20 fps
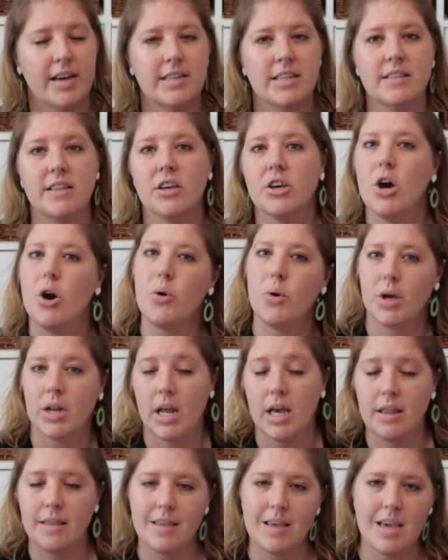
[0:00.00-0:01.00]
I did the
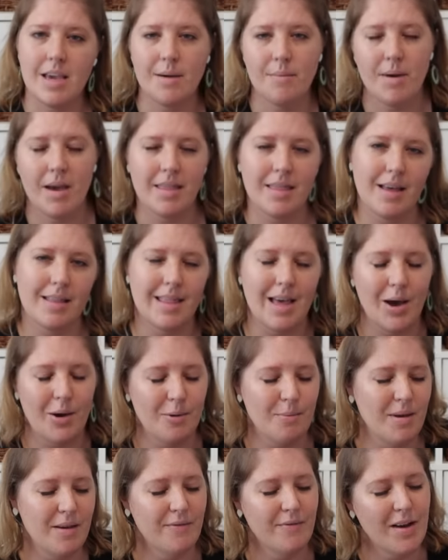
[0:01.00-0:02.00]
coconut theme. I thought that
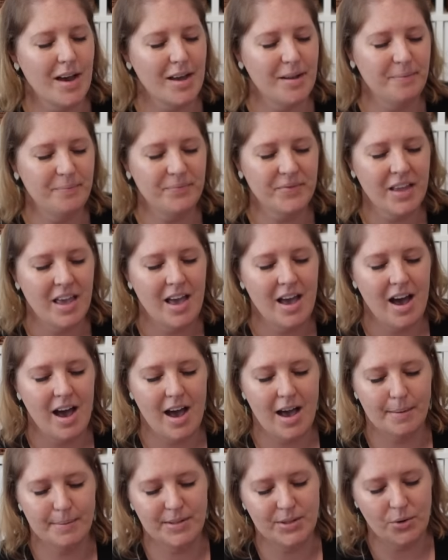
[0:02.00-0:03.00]
would be fun.
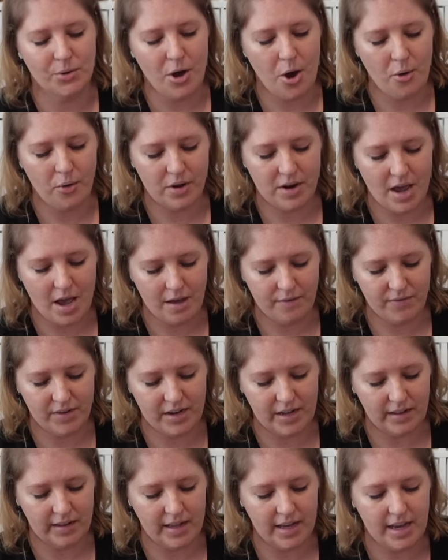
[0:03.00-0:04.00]
Um, so coconut and
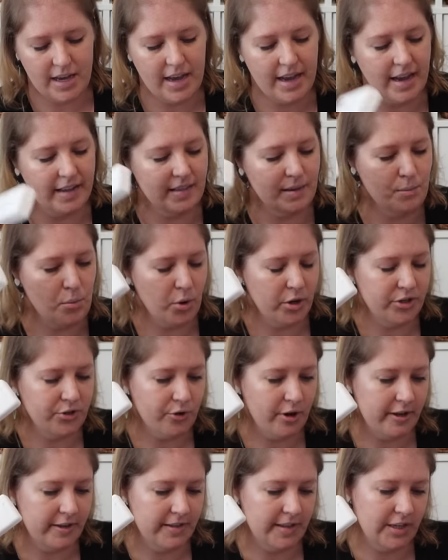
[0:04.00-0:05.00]
vanilla. I got the
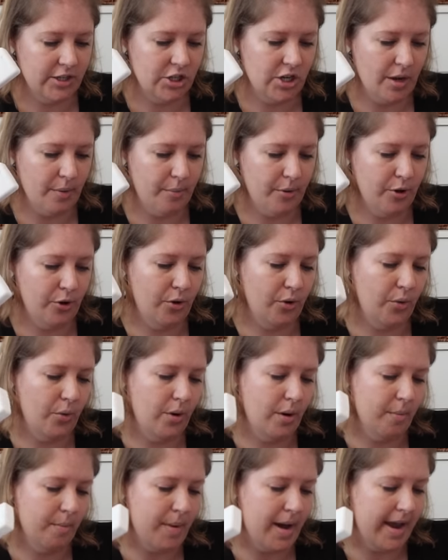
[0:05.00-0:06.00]
moisturizing shampoo
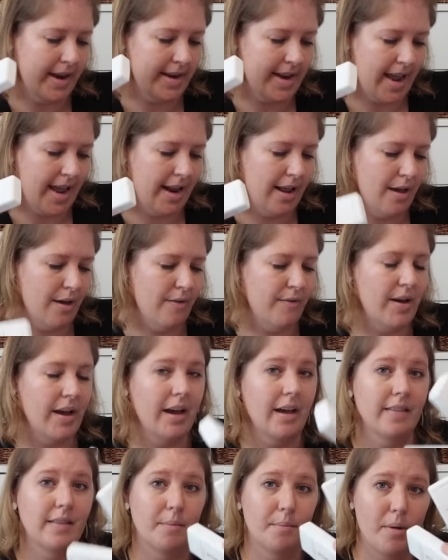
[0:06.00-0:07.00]
by Native. I
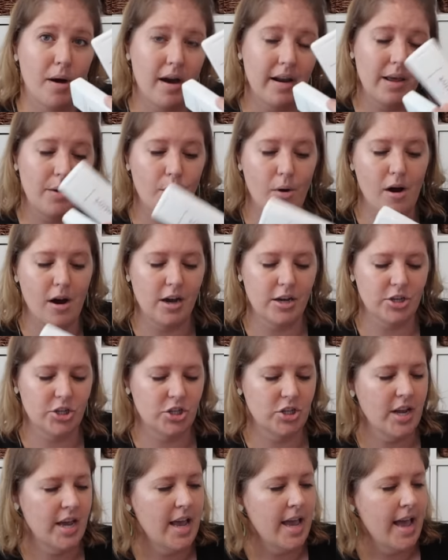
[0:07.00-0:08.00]
got the body
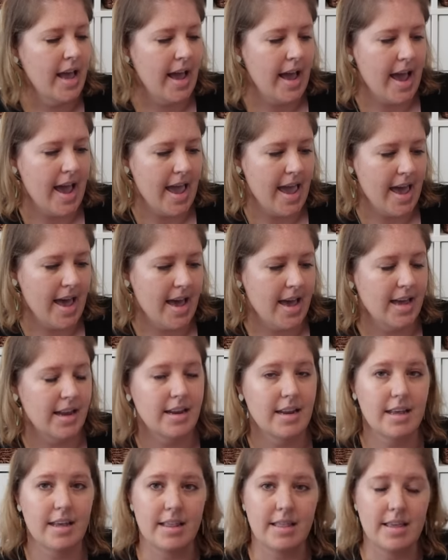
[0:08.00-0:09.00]
wash
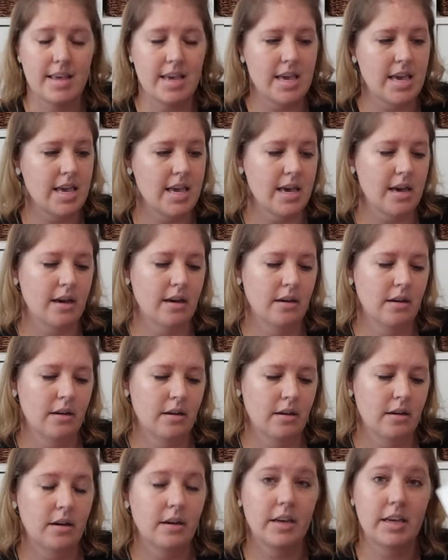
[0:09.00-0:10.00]
and the
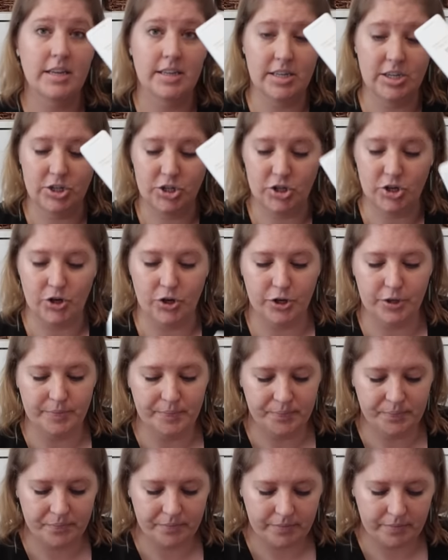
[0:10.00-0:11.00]
conditioner